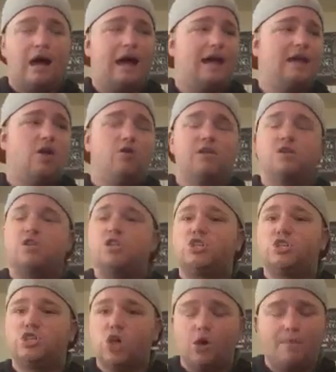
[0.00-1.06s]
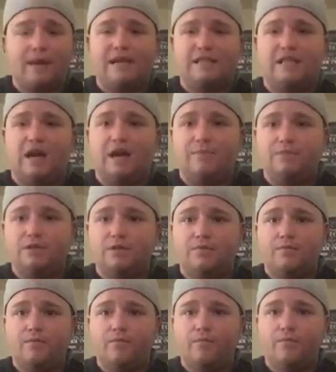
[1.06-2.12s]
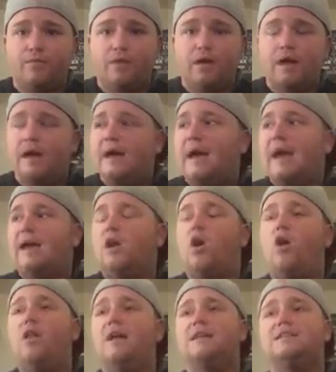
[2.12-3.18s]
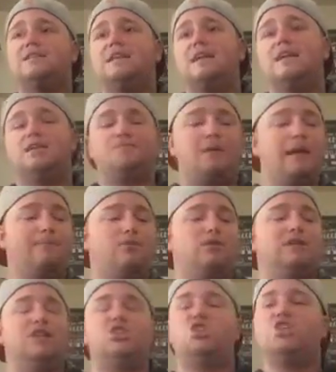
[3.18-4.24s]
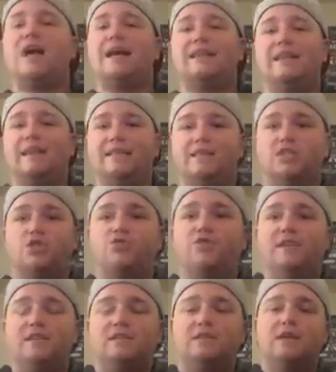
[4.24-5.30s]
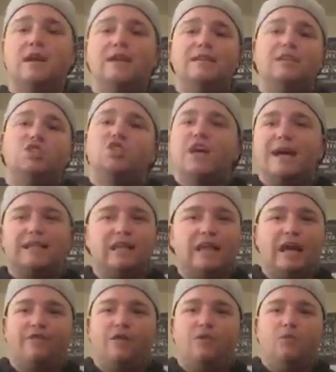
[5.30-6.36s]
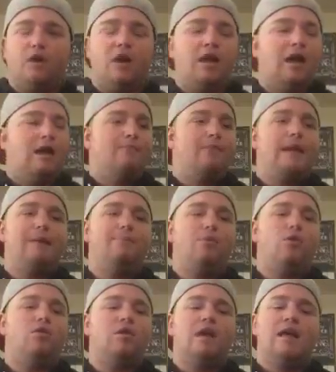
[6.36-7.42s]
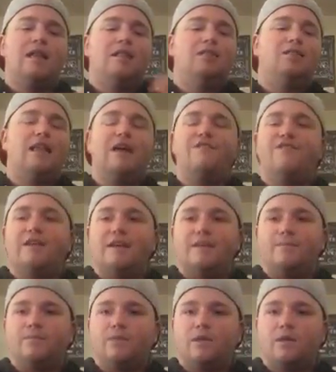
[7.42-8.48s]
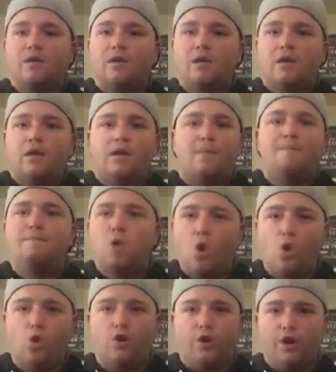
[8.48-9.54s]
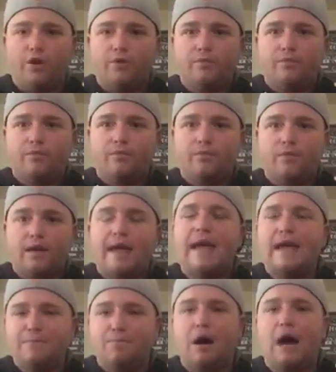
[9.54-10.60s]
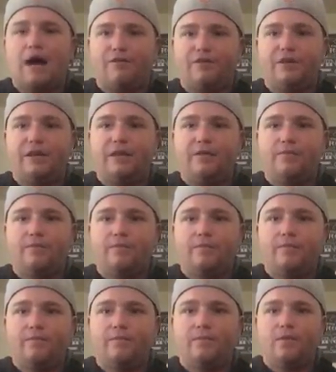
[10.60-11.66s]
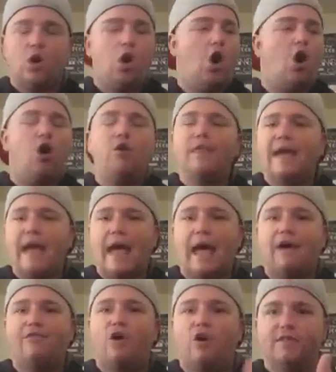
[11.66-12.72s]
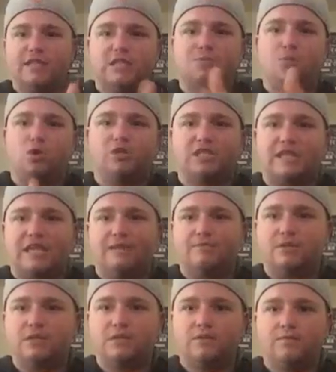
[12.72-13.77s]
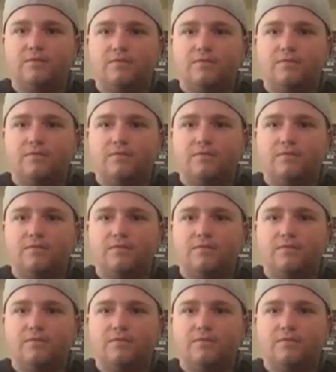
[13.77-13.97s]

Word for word: I go there so many times. And all I see is people dejected in the streets, dejected everywhere. People living poor in poverty. All they have are these sports teams.